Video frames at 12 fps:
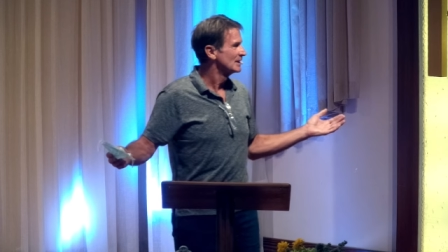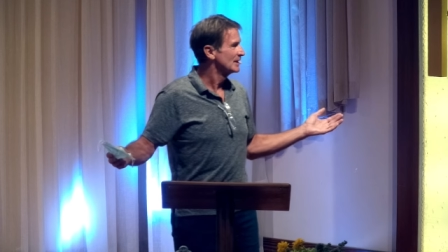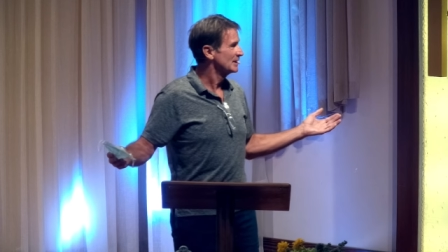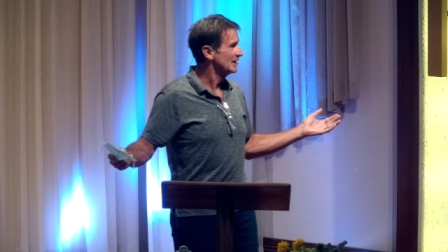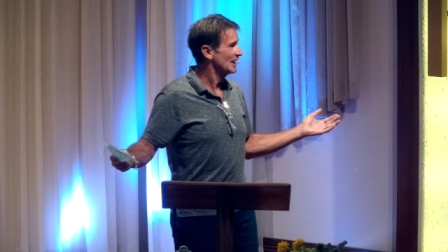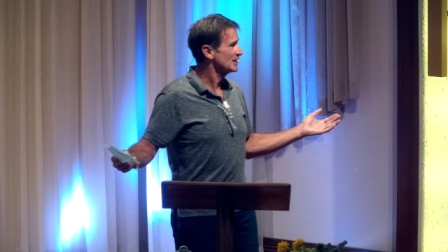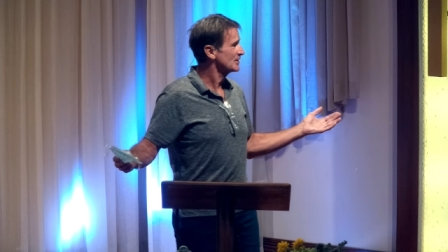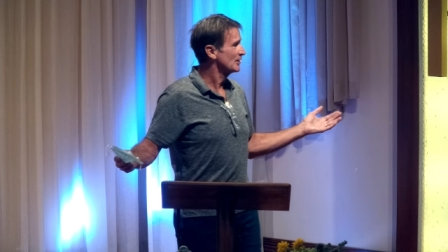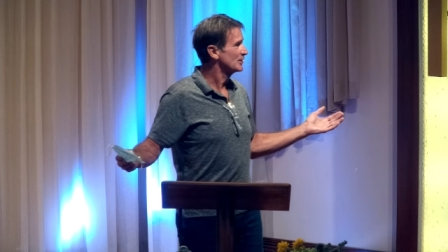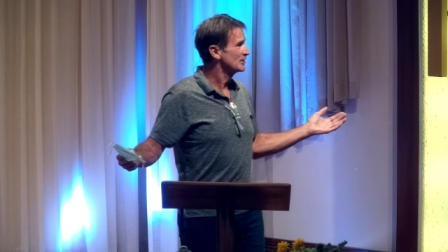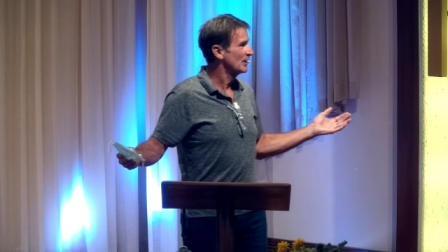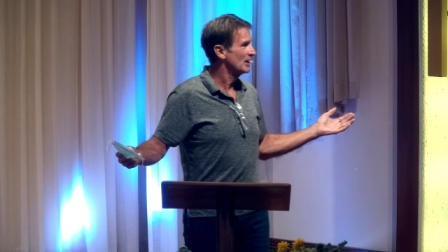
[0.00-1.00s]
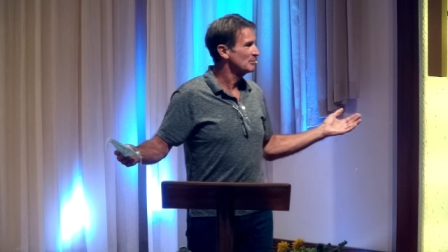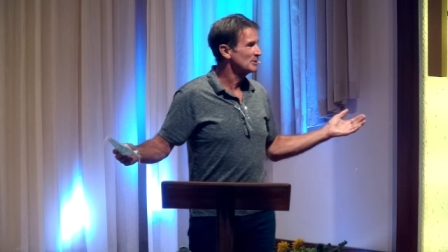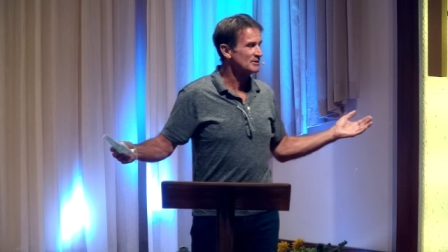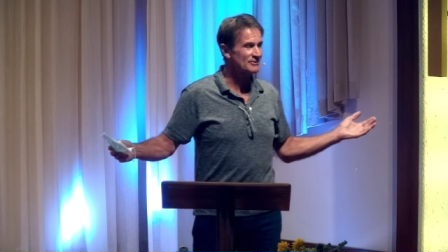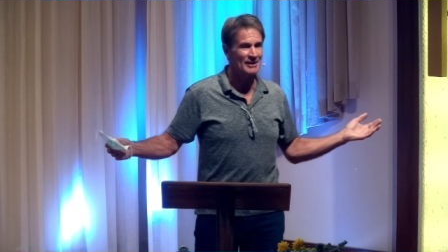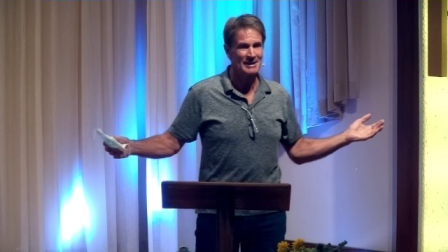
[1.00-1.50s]
That yes, our time
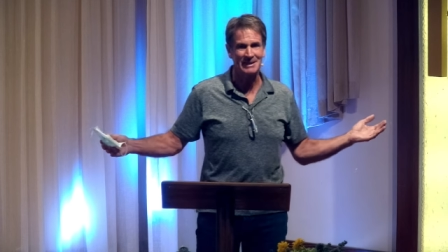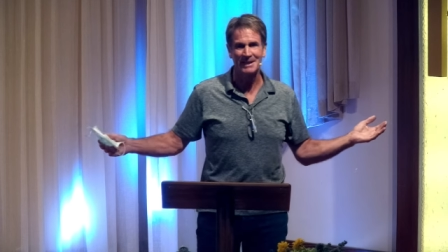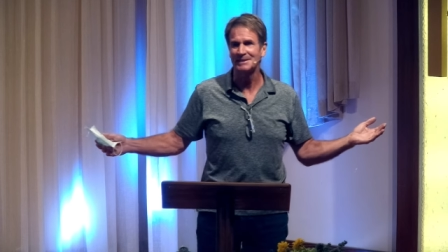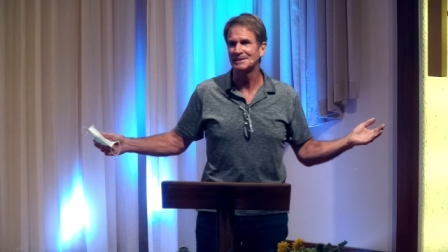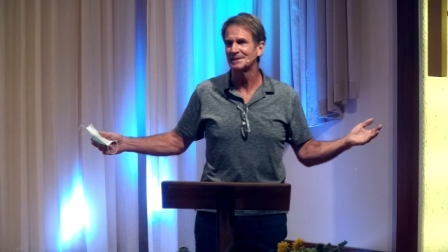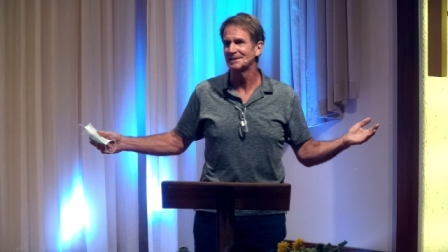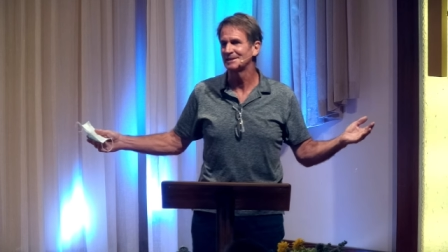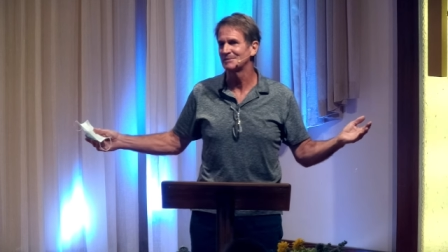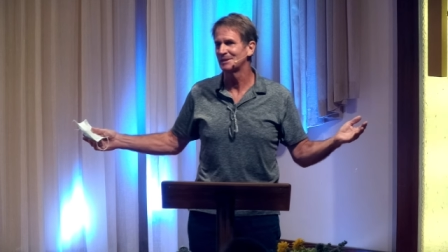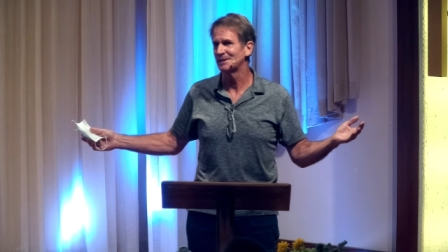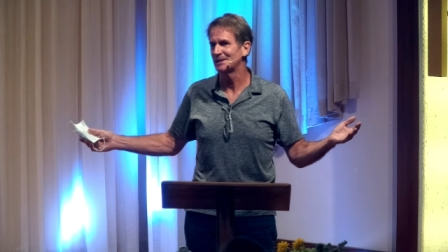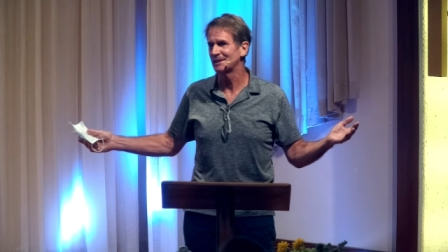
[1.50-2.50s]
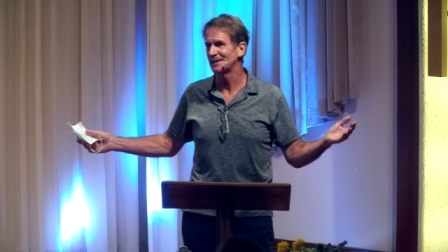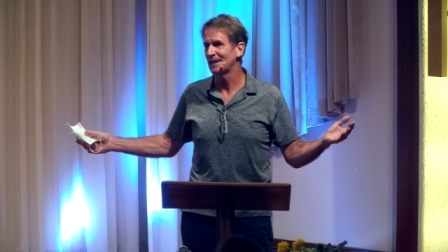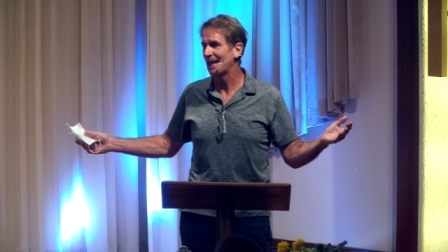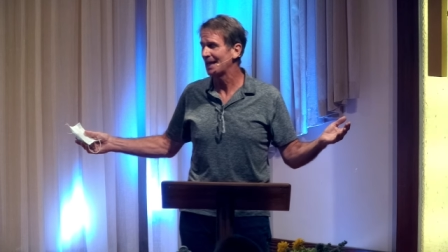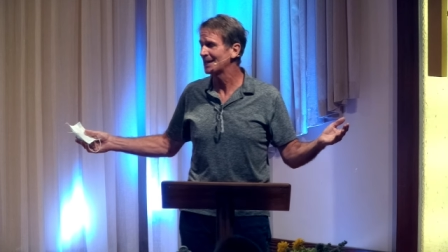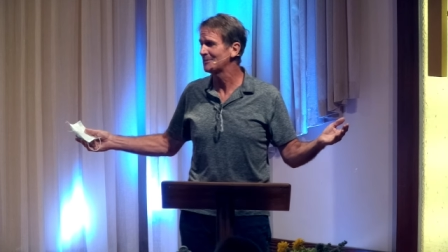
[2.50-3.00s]
is finite, but it
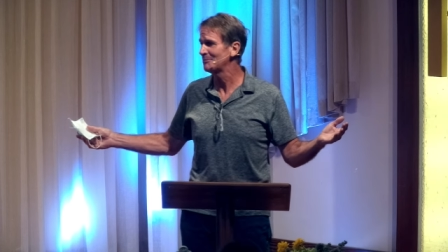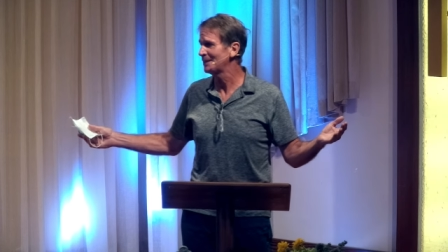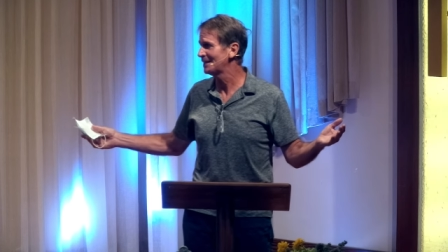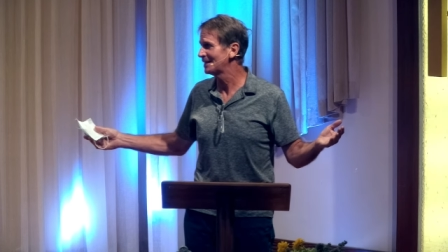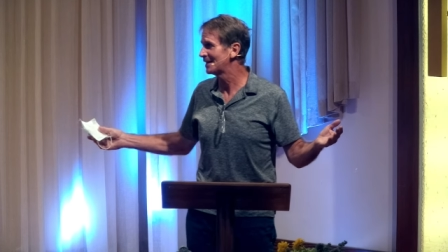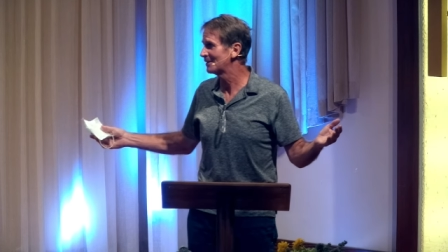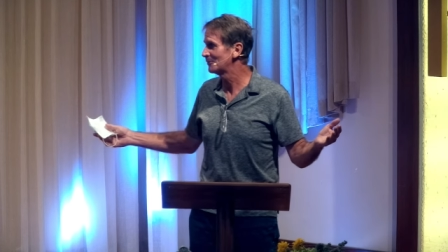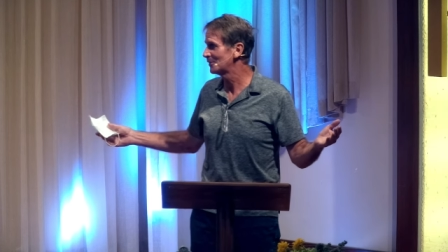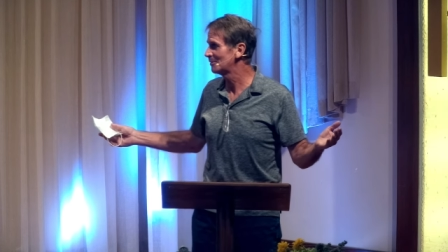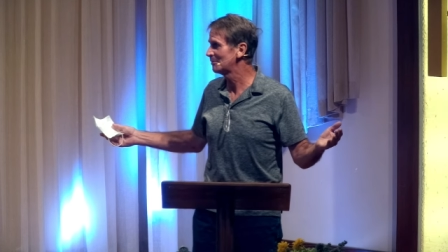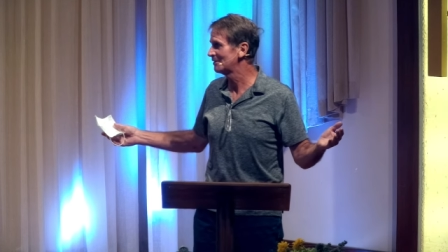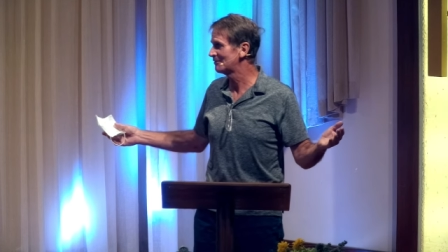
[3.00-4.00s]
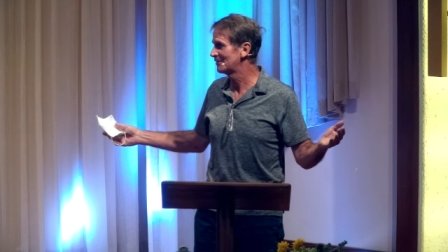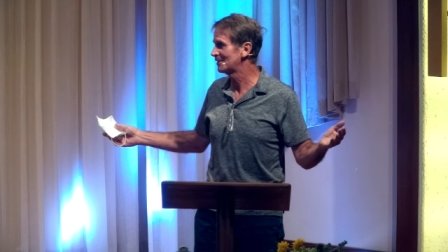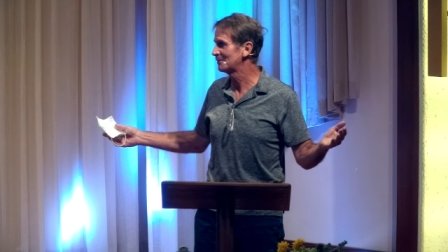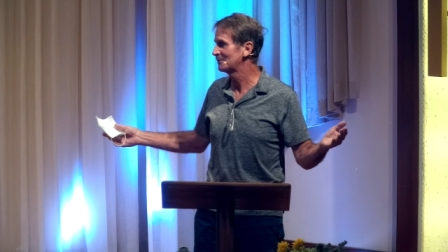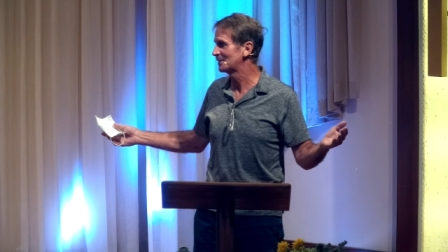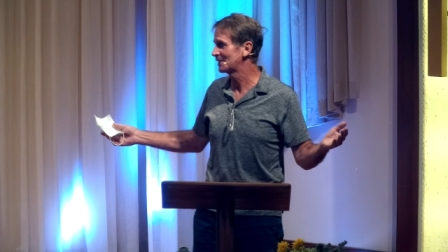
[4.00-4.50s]
can be and will be
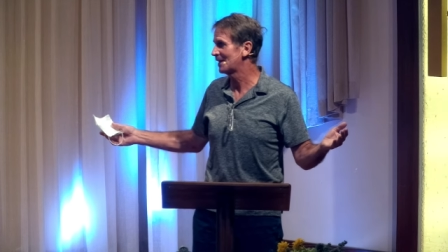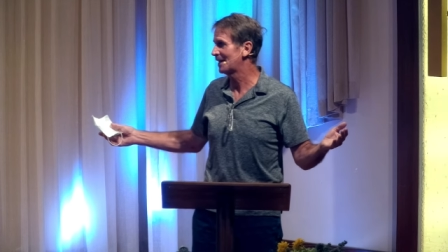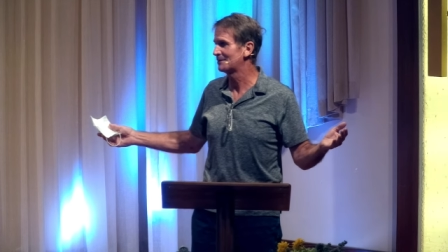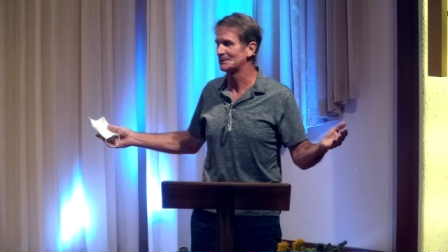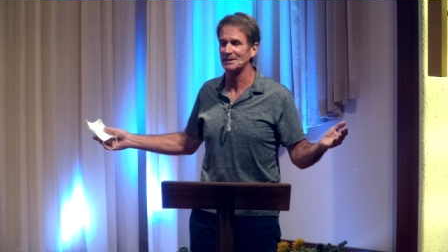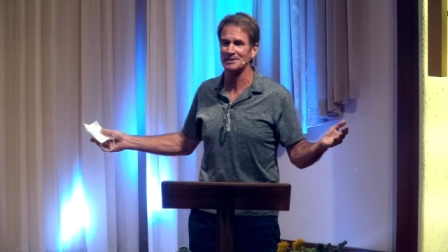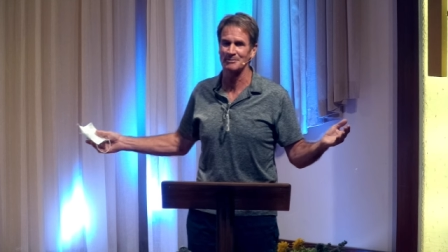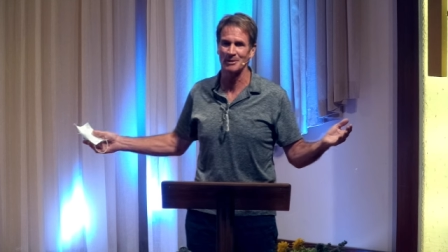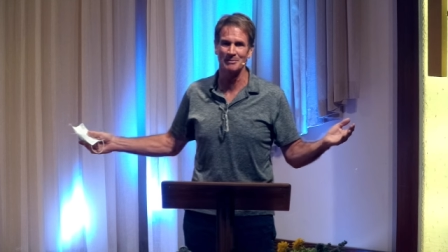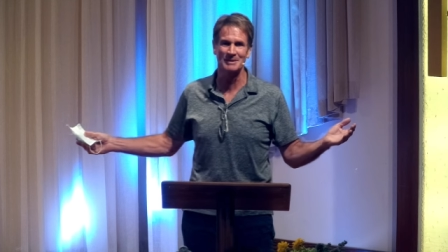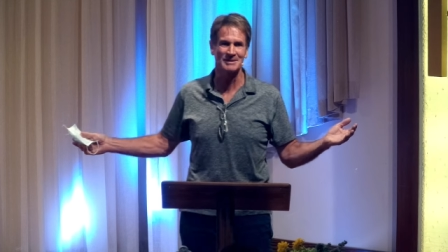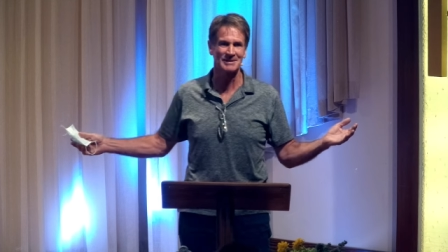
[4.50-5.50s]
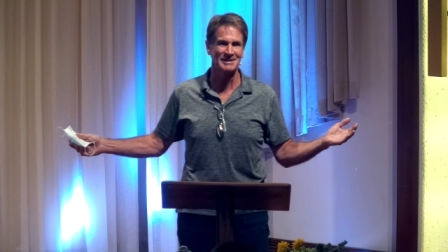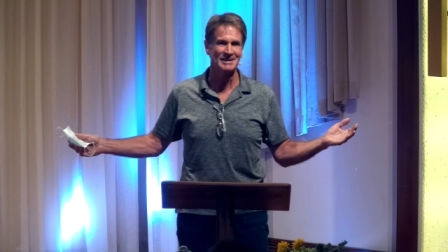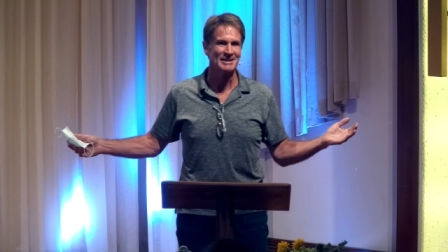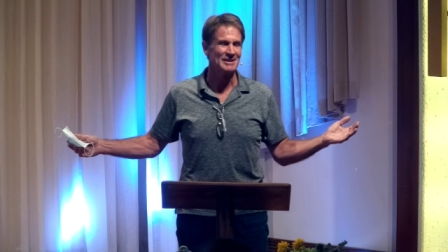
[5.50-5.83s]
filled with Kairos moments.